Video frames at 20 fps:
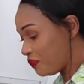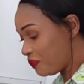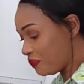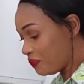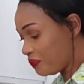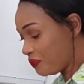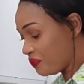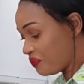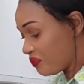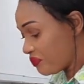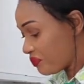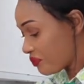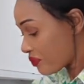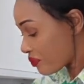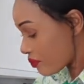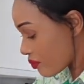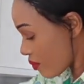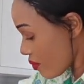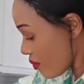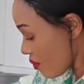
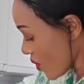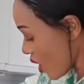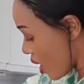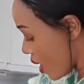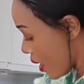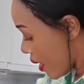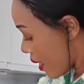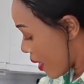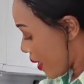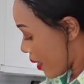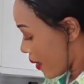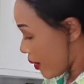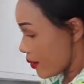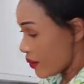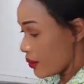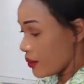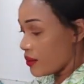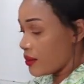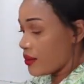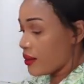
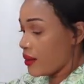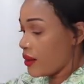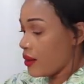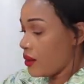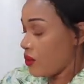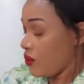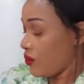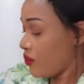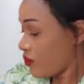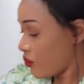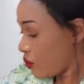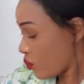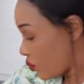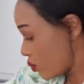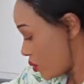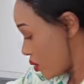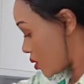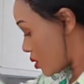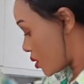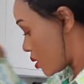And then of
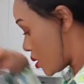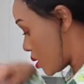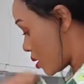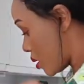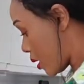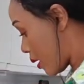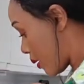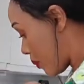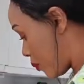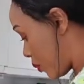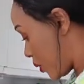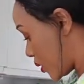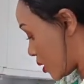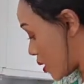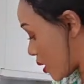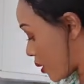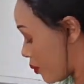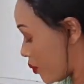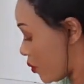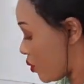course I
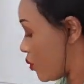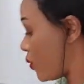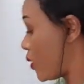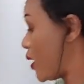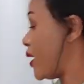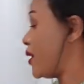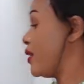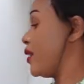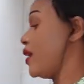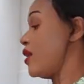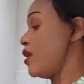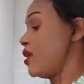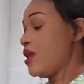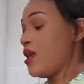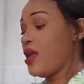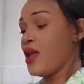picked up three, and then